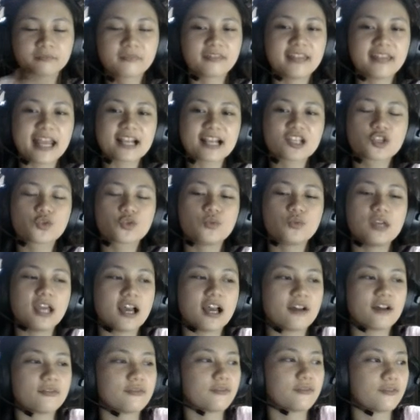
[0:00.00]
Next, we
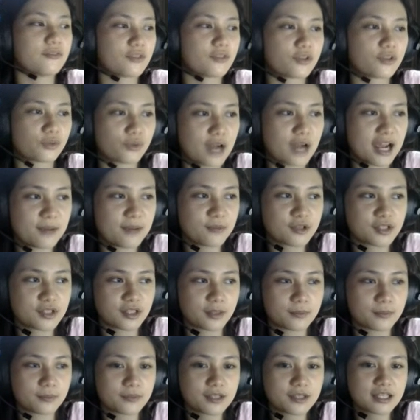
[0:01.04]
have the
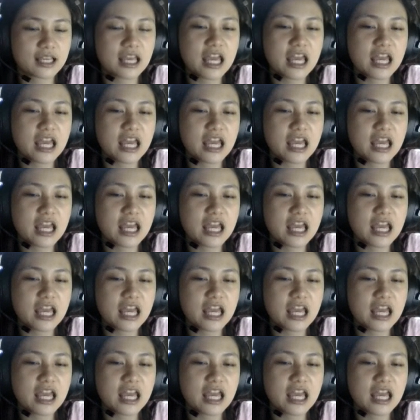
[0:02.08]
ribosomes.